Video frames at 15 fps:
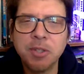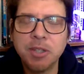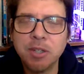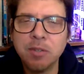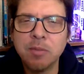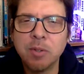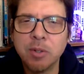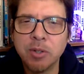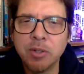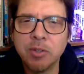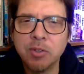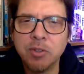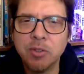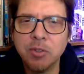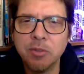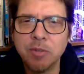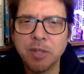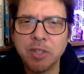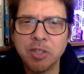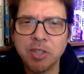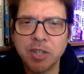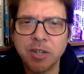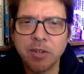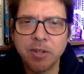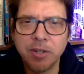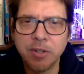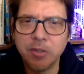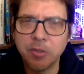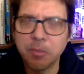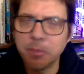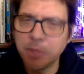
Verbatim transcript: converted to vegetarianism,